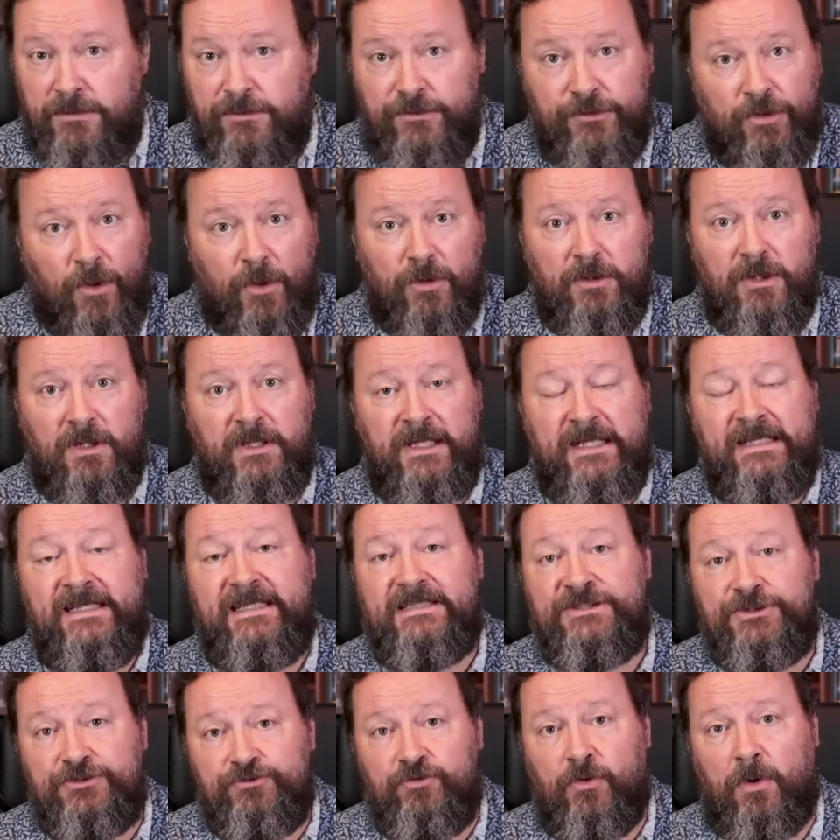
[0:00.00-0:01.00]
totally
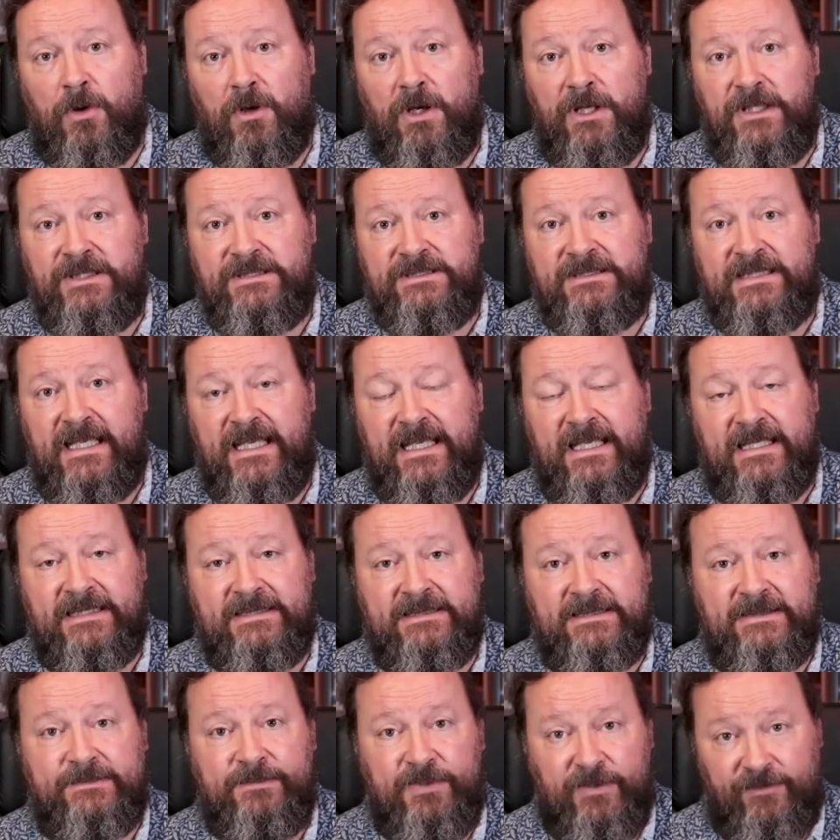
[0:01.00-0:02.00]
destroys
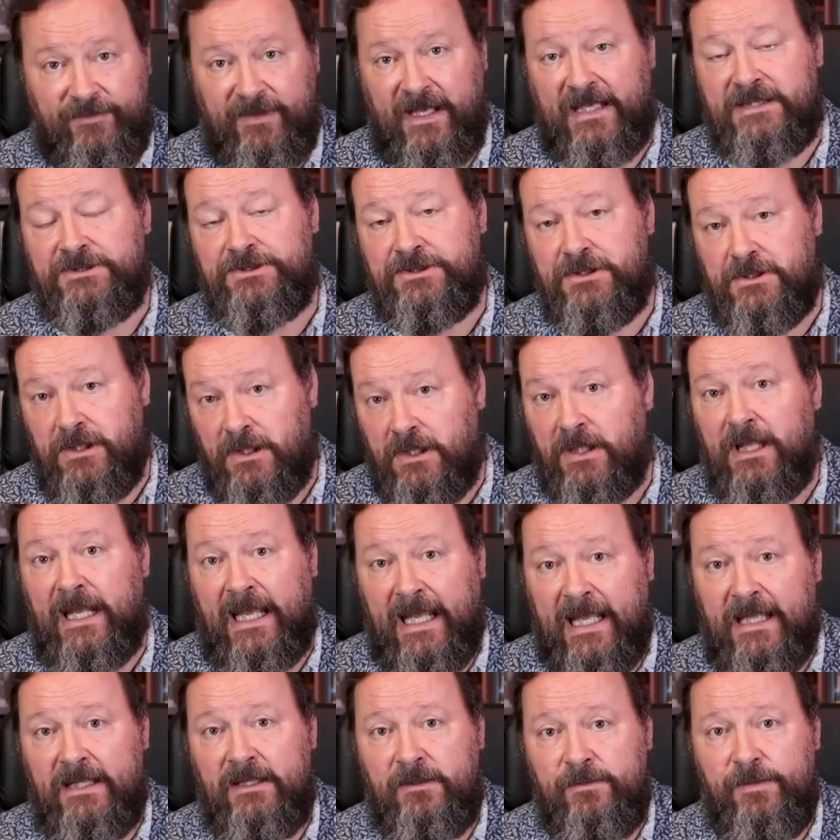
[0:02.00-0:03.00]
his professional
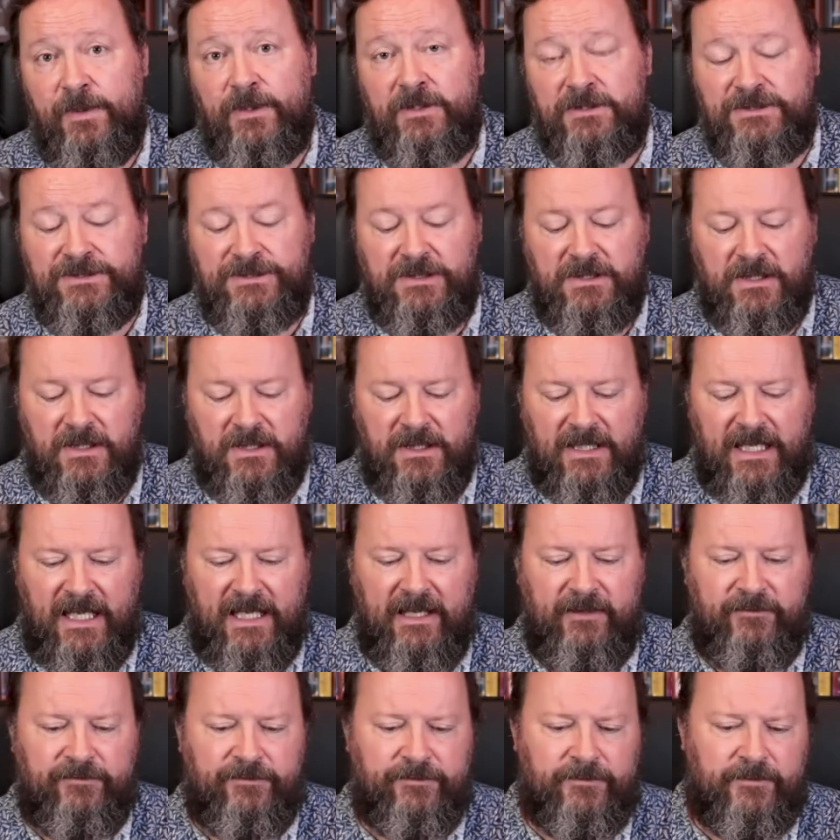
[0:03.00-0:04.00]
and personal
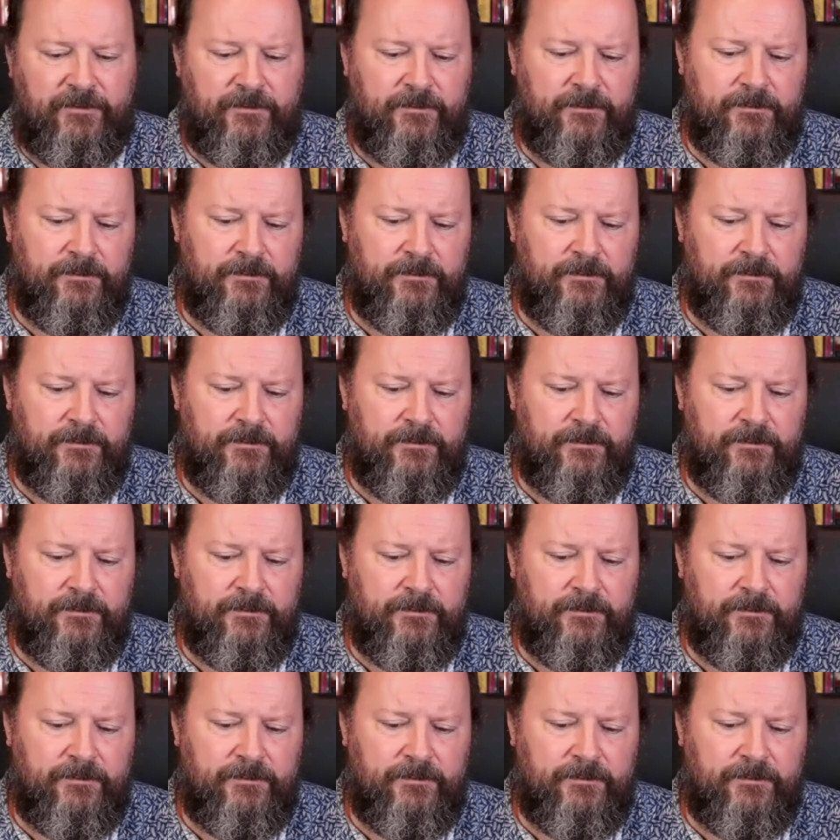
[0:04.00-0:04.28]
life.